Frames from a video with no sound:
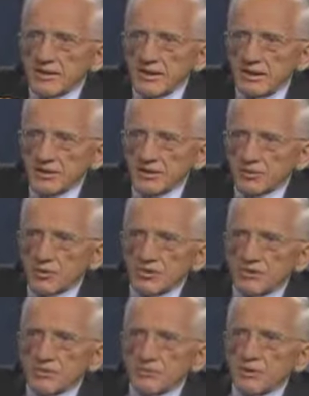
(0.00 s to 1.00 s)

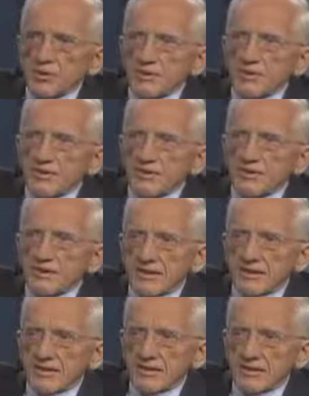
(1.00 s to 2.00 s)
increased the protein
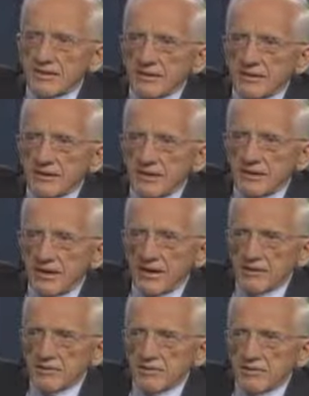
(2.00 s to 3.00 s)
intake in
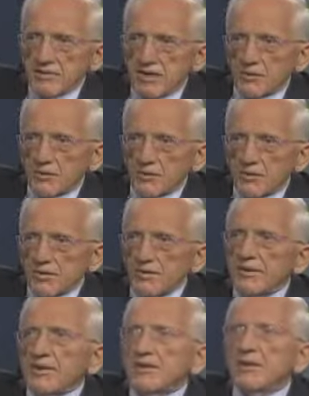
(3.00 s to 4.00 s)
animals that were
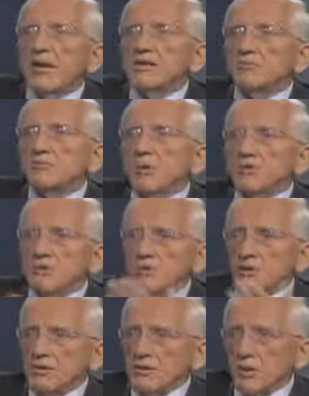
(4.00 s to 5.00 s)
exposed
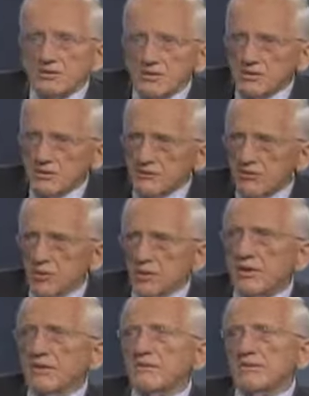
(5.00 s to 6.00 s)
to a carcinogen,
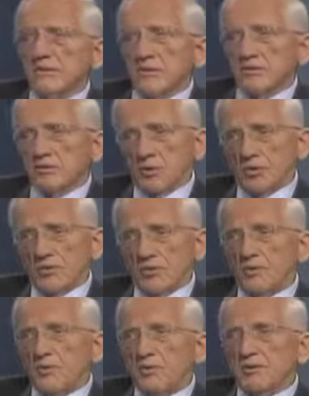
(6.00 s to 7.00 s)
for
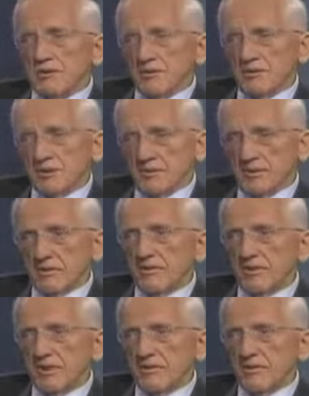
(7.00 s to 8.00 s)
example, that gives
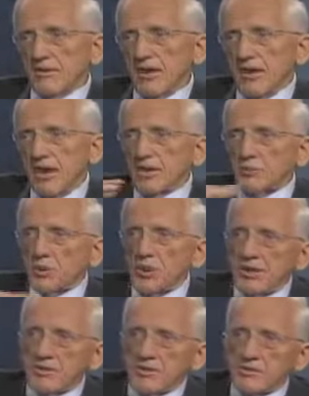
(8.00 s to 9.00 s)
liver cancer, as we
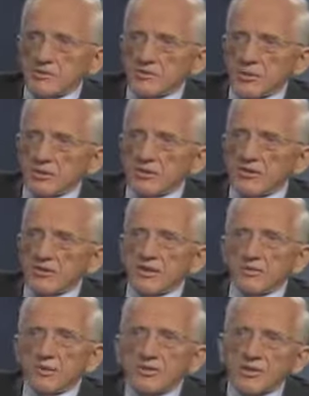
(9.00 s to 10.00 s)
increased protein
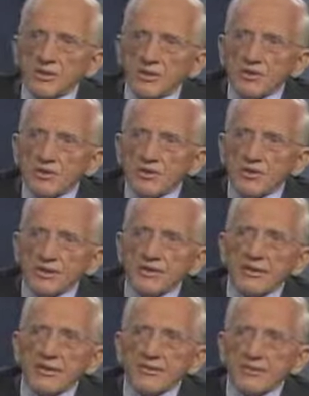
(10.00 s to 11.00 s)
intake, we turned on
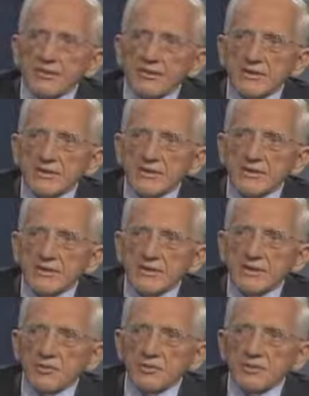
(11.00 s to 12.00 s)
that cancer.
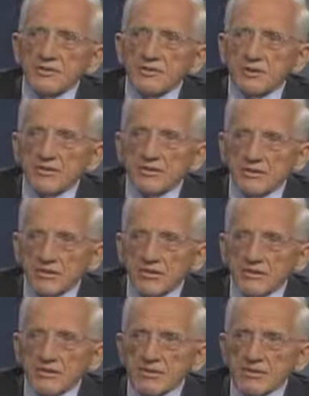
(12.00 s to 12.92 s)
It really started to grow.